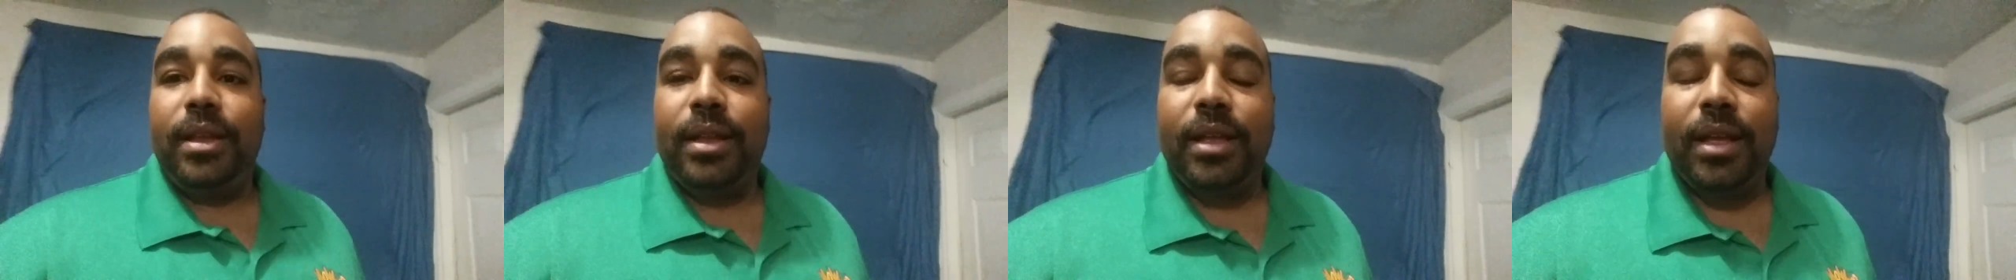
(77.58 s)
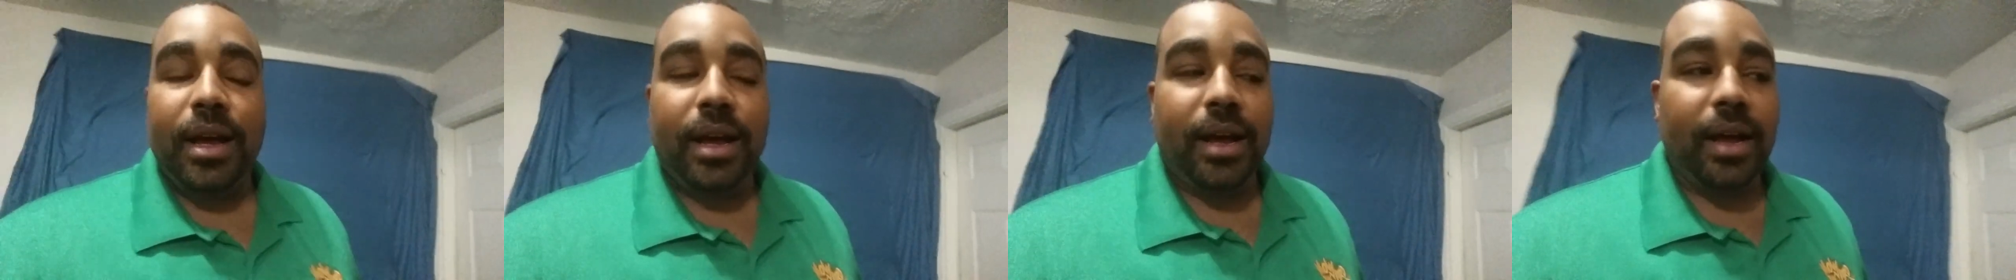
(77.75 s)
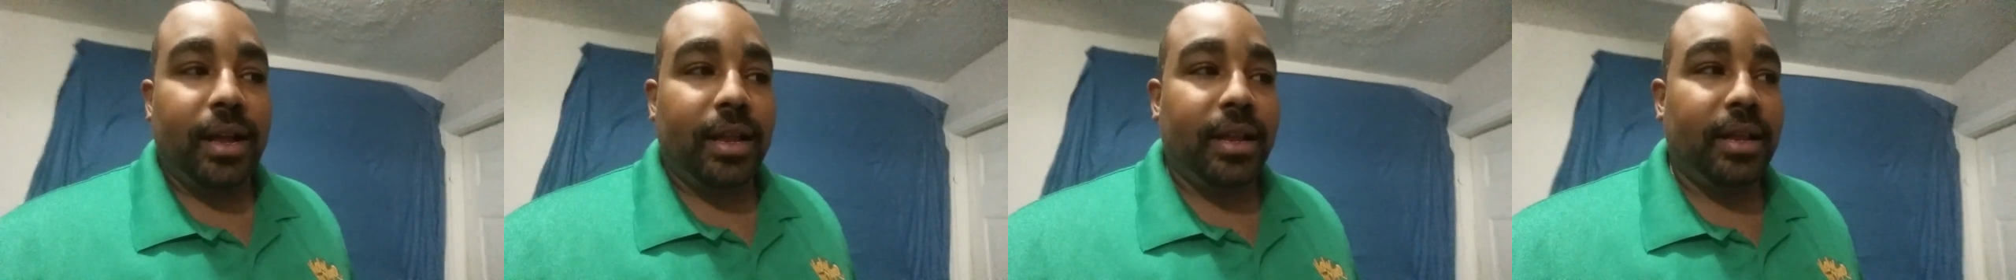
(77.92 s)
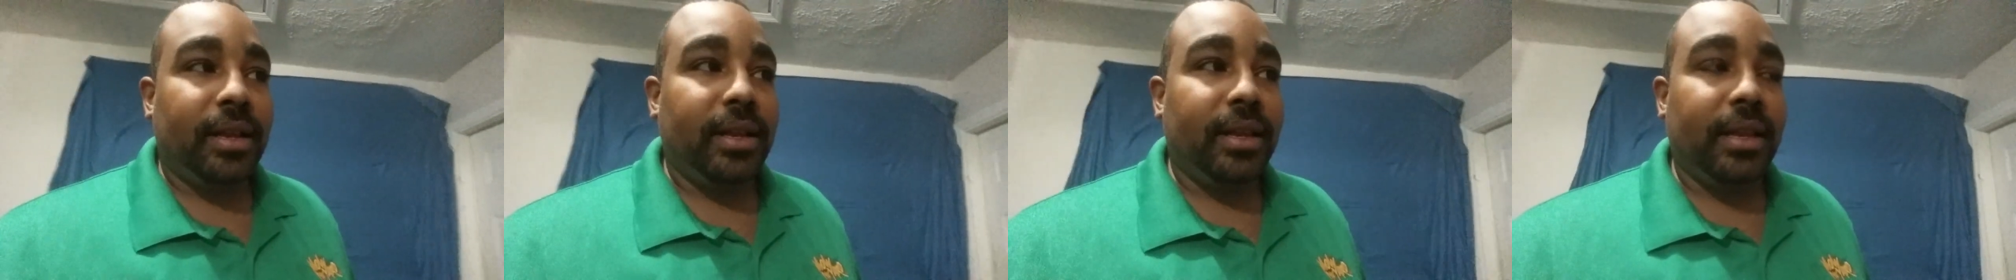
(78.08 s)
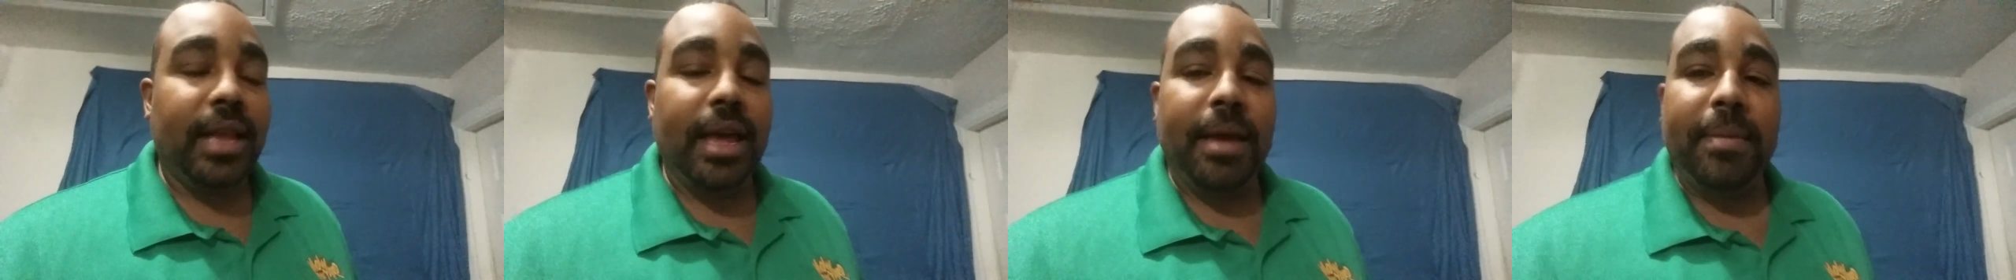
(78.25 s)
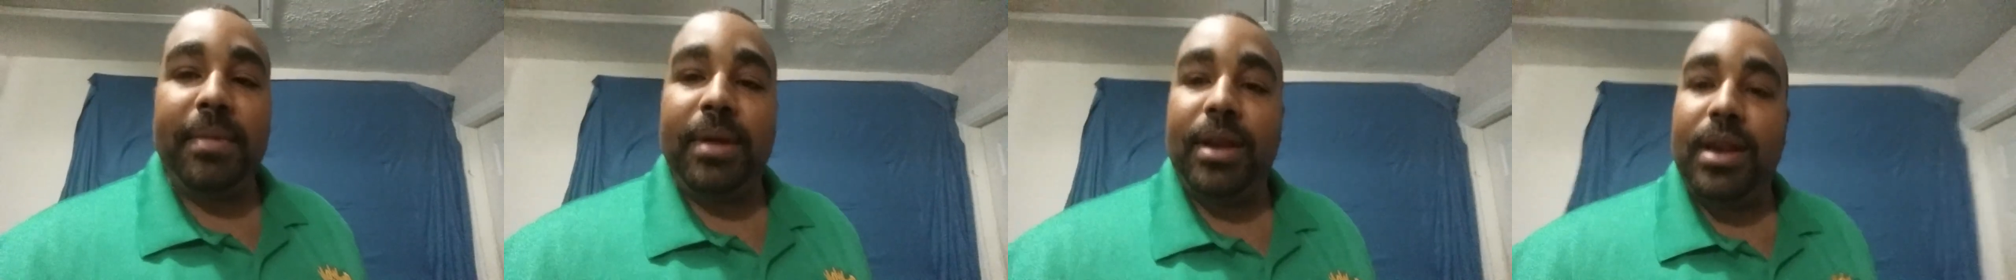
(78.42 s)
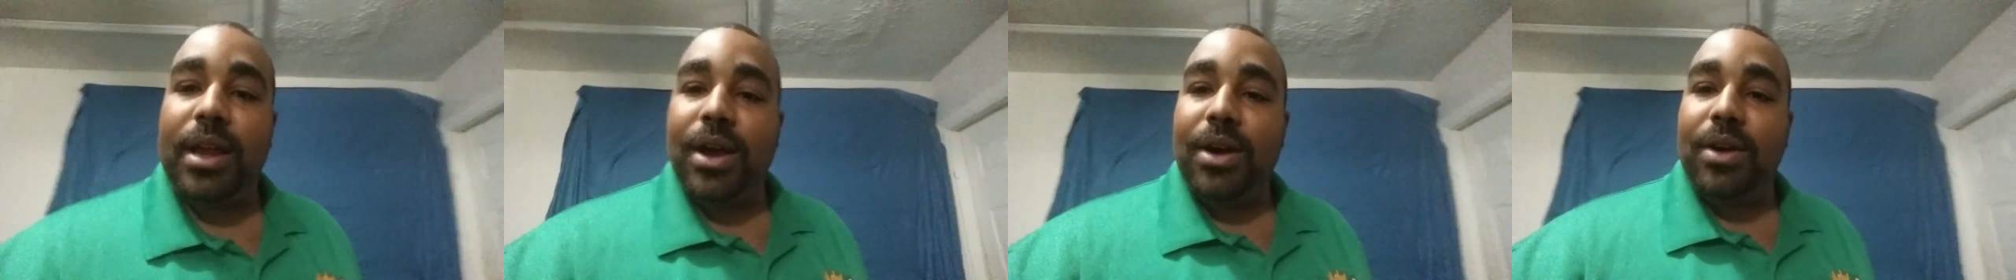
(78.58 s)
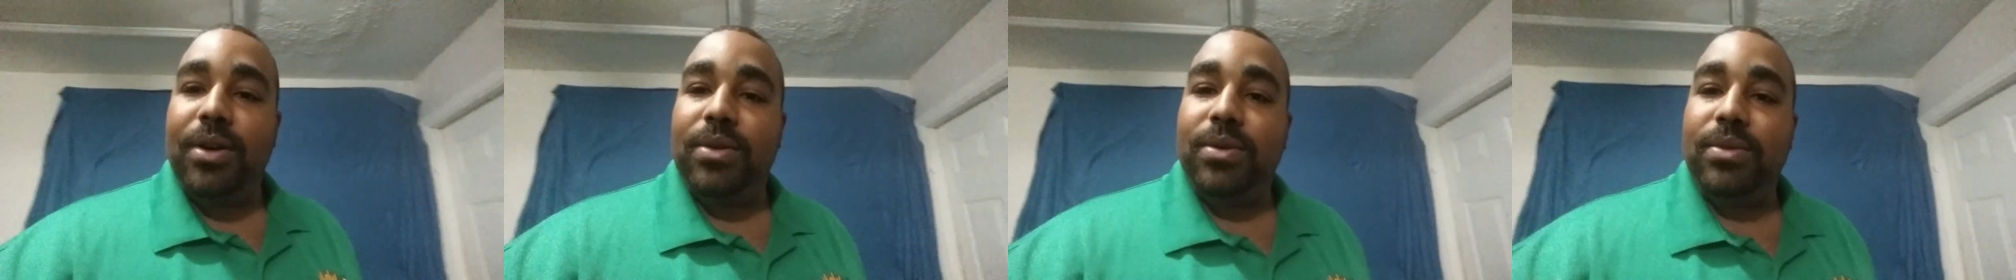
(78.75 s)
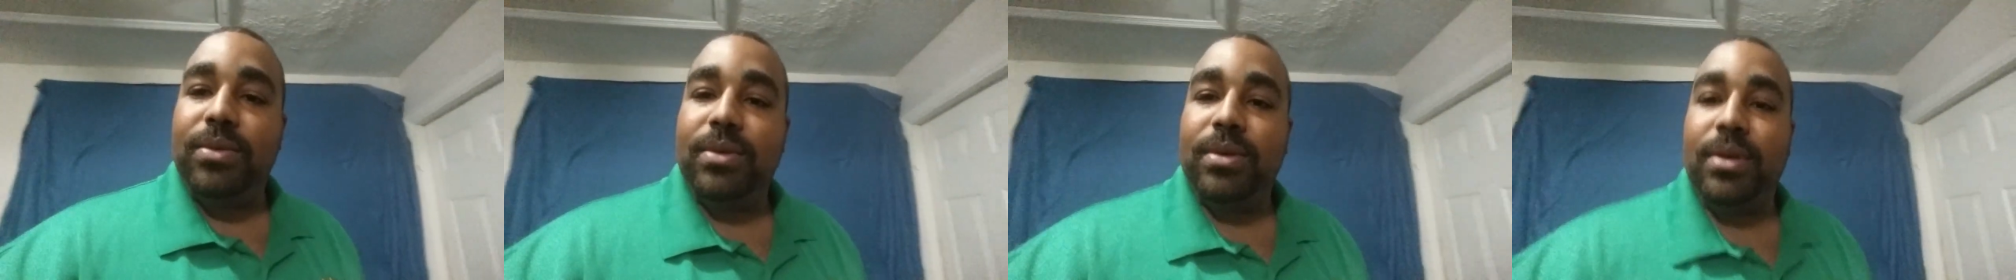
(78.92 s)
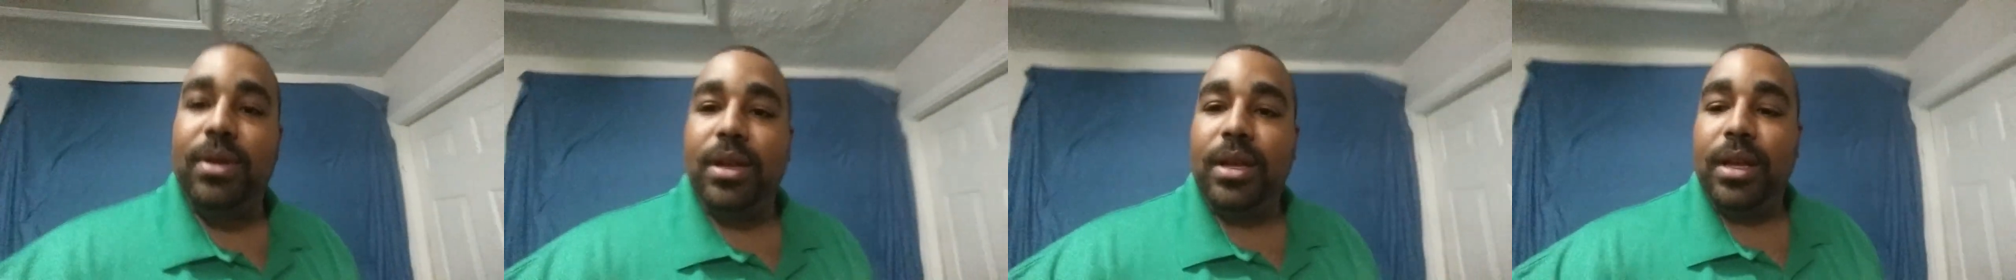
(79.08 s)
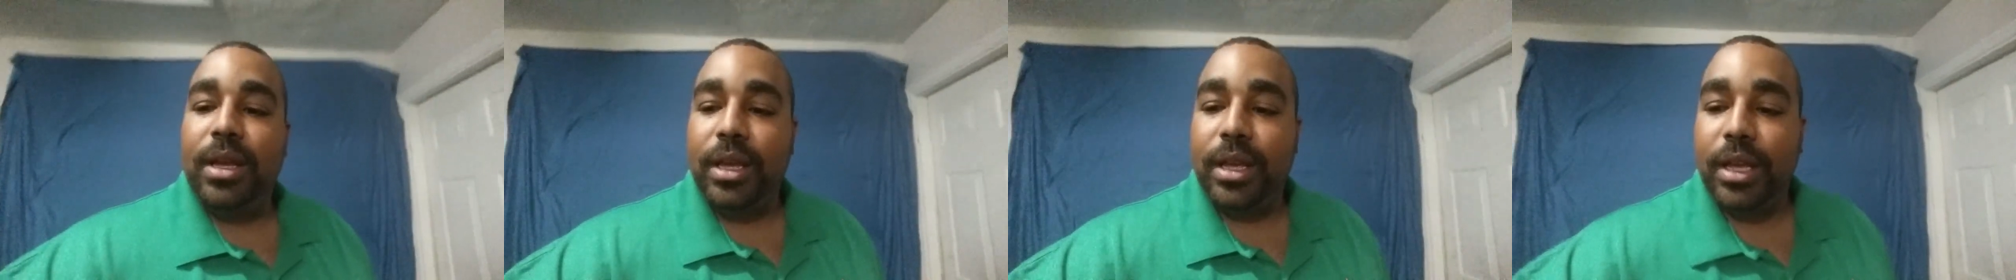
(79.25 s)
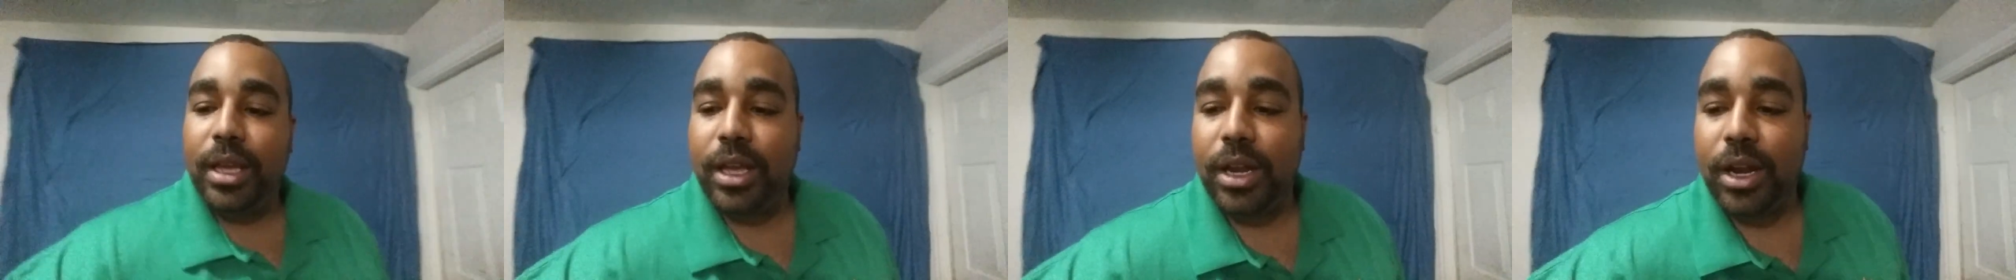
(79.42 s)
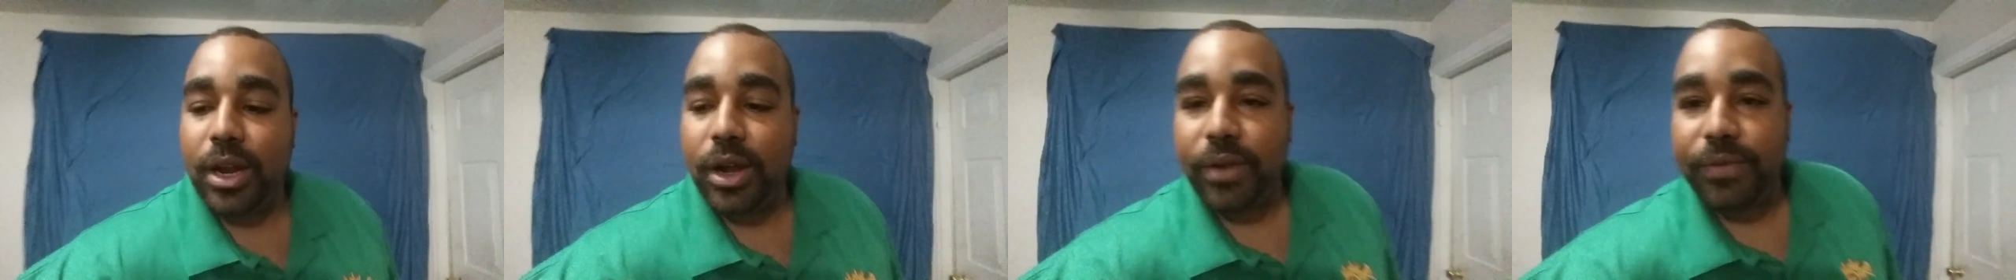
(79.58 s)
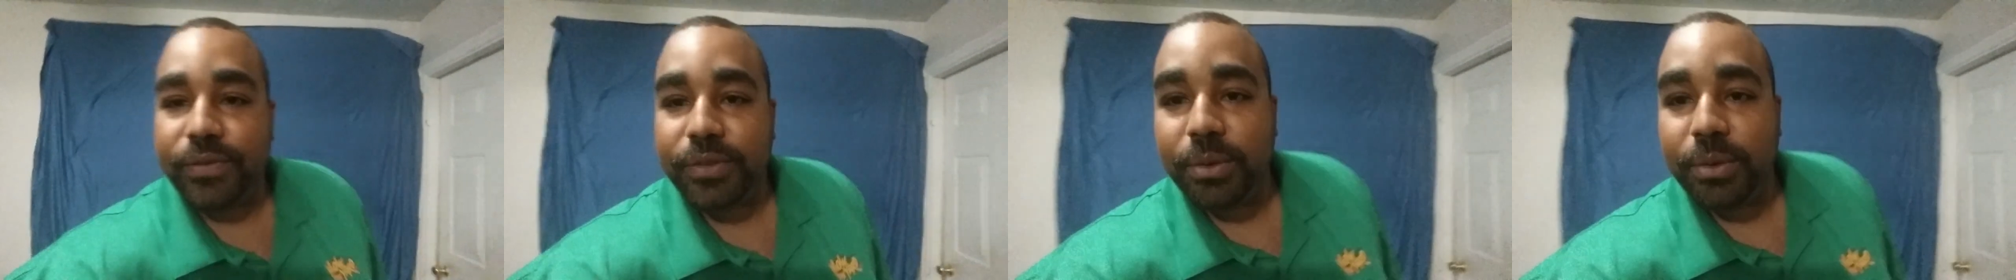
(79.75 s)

Uh, let me know you know,